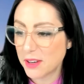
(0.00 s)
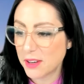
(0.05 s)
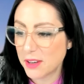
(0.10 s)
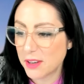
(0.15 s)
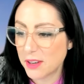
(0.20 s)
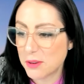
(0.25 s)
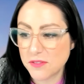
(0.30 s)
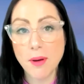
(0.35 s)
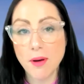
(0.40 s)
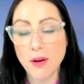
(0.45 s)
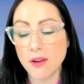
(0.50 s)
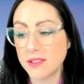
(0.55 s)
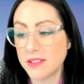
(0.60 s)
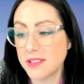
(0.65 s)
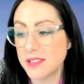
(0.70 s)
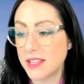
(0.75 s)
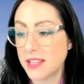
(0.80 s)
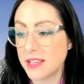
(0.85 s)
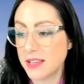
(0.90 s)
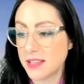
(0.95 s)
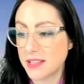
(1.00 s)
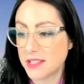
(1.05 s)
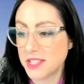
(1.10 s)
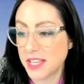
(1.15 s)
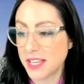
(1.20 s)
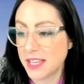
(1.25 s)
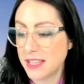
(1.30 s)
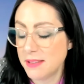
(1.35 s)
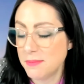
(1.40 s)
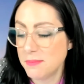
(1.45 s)
Bob on the
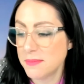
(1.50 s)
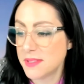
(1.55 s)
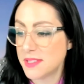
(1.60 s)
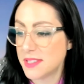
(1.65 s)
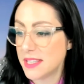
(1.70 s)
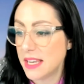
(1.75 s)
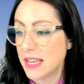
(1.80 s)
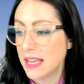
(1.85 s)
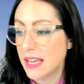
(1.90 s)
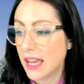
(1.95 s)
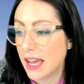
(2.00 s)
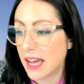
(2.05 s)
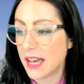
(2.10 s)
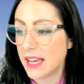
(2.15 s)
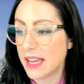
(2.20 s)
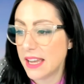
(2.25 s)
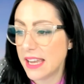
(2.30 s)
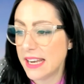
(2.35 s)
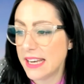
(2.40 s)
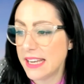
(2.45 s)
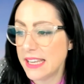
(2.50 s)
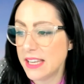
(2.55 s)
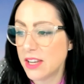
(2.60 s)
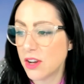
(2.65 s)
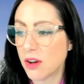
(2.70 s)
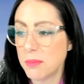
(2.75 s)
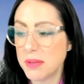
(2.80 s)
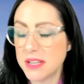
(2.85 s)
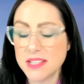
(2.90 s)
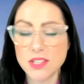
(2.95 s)
Teams. Any
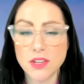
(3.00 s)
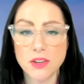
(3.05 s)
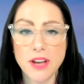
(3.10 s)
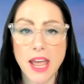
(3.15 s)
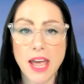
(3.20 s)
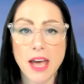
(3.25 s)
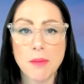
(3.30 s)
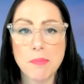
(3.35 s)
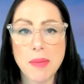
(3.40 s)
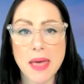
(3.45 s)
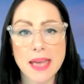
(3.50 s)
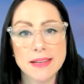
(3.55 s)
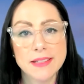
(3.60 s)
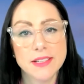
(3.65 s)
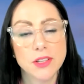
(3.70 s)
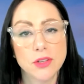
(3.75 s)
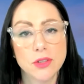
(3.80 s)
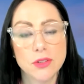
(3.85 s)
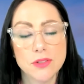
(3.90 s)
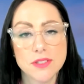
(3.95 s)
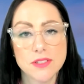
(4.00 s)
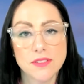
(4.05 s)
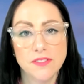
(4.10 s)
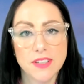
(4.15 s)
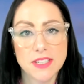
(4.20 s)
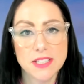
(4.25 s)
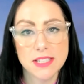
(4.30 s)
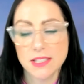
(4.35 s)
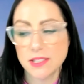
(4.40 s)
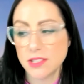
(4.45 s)
comments on how bandicoots
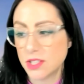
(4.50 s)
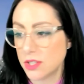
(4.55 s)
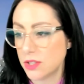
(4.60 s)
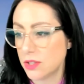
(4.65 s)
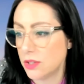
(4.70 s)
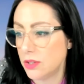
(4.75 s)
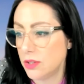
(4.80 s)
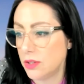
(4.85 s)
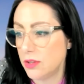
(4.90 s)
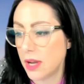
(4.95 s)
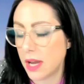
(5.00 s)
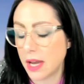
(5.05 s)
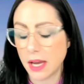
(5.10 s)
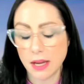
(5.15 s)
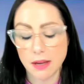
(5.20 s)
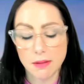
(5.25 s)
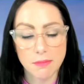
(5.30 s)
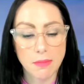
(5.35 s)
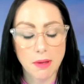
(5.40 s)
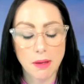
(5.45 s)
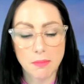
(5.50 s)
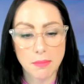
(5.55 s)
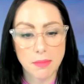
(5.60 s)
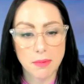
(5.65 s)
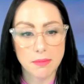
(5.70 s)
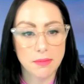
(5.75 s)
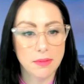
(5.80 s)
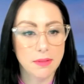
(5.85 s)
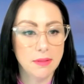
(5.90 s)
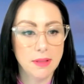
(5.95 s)
fit into
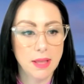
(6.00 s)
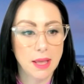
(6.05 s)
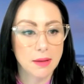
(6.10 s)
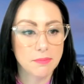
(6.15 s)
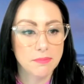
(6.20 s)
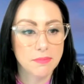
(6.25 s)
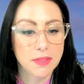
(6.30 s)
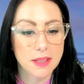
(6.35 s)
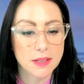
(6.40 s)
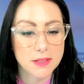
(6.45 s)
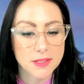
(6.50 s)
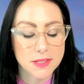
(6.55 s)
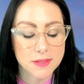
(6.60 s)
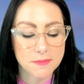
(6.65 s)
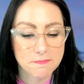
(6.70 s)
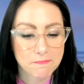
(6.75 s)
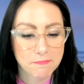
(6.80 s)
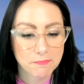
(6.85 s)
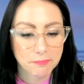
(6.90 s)
this?